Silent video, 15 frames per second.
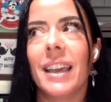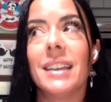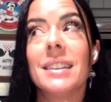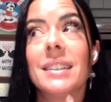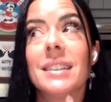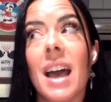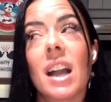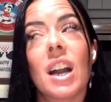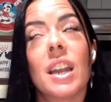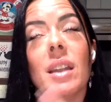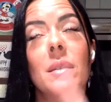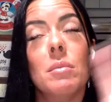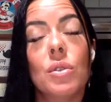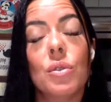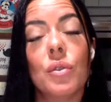is that
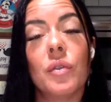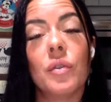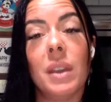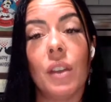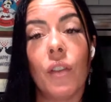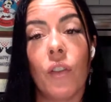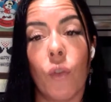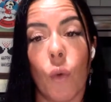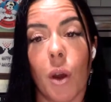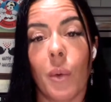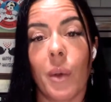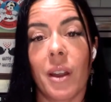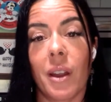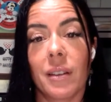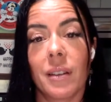going to move me
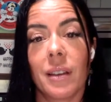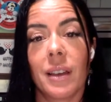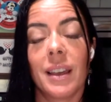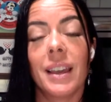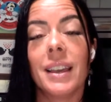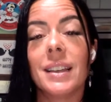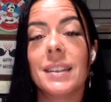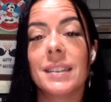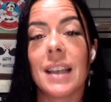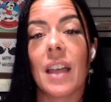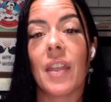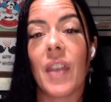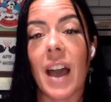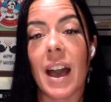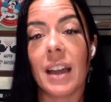forward? Is
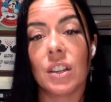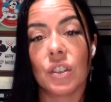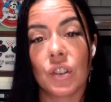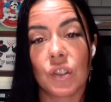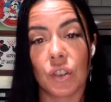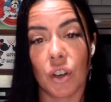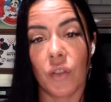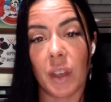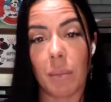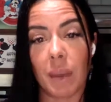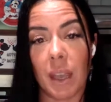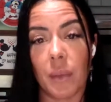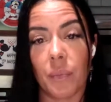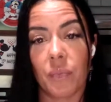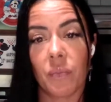that
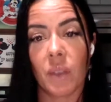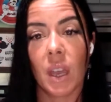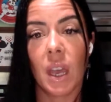serving me?